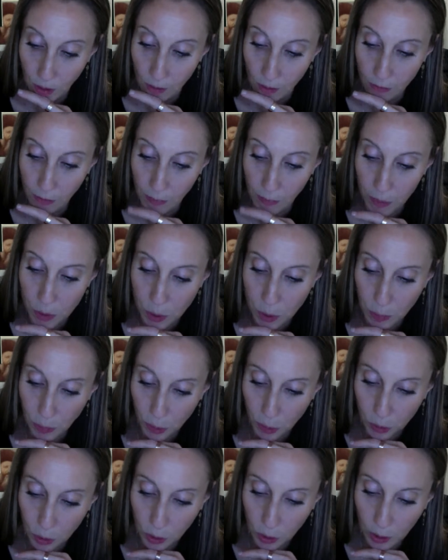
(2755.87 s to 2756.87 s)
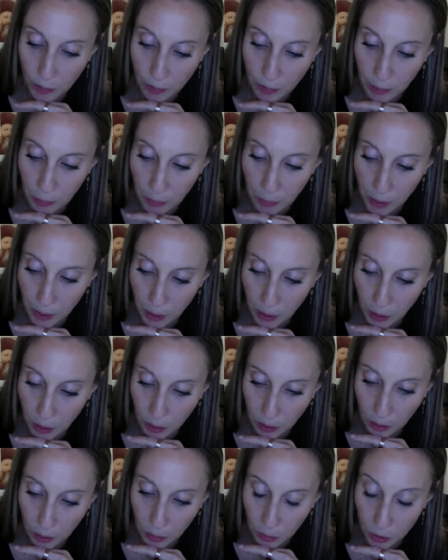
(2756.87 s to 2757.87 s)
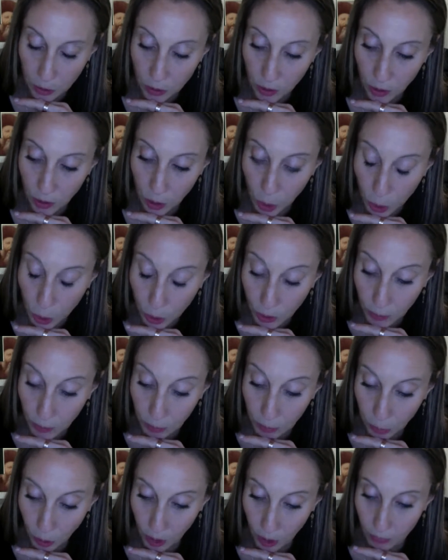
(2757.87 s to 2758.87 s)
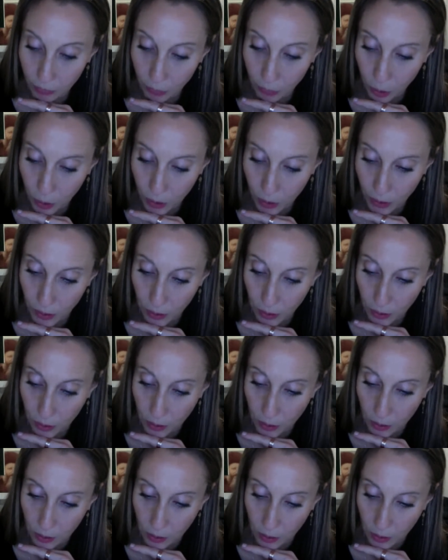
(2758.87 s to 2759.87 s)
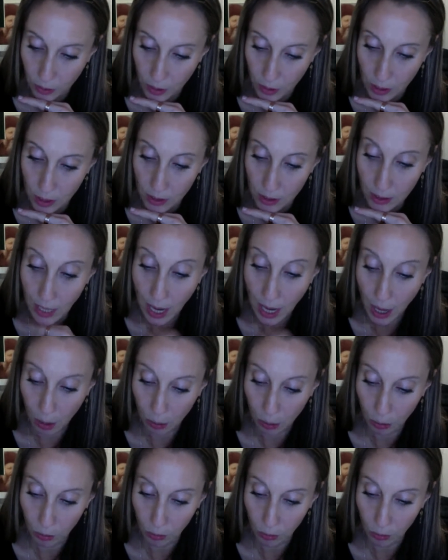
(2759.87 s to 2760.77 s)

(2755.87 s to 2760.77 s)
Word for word: from the supernal living being, which the earth brought forth. Now,